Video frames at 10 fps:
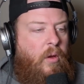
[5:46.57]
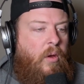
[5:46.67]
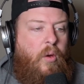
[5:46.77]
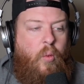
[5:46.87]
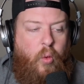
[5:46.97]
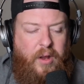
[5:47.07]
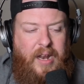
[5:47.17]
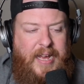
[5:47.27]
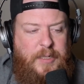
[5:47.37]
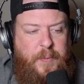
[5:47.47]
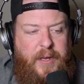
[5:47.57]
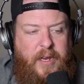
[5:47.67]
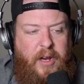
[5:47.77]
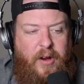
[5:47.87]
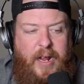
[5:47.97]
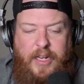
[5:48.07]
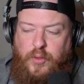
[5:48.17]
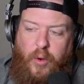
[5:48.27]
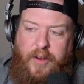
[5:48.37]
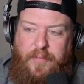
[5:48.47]
One last pick here, and it's
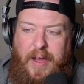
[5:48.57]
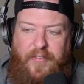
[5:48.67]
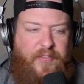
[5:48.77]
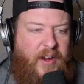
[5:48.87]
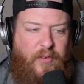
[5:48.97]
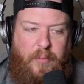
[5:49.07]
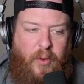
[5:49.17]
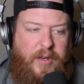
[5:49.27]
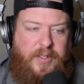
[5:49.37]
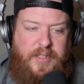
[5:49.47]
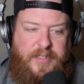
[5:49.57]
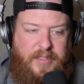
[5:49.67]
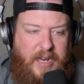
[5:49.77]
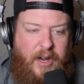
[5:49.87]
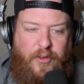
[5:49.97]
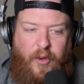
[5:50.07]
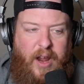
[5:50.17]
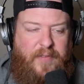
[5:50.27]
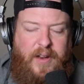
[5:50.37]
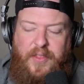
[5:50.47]
one of my favorite players in this entire
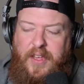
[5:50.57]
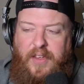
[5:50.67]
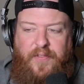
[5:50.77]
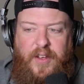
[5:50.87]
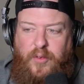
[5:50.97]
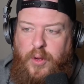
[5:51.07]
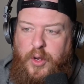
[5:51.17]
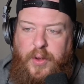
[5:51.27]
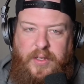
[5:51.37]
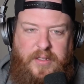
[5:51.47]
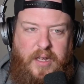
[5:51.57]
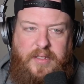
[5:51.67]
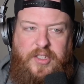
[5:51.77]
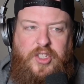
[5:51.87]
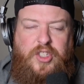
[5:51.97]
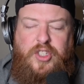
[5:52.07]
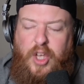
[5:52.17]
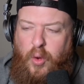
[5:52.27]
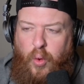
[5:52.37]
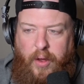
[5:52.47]
draft, and I think he fits what New England does
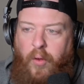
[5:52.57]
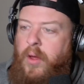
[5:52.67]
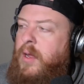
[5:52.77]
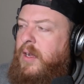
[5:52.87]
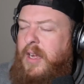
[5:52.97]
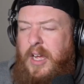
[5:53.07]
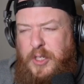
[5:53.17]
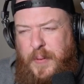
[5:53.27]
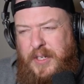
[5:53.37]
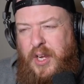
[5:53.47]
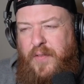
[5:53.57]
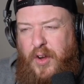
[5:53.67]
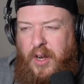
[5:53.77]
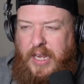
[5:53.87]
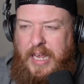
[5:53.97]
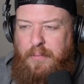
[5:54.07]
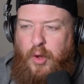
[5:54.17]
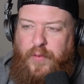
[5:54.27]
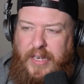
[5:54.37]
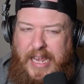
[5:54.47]
so well, especially if you're going to keep
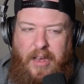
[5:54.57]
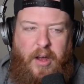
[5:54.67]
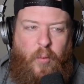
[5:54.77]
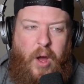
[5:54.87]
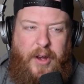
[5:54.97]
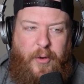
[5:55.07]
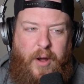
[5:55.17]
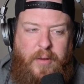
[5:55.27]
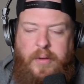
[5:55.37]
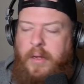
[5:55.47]
moving Keon White around.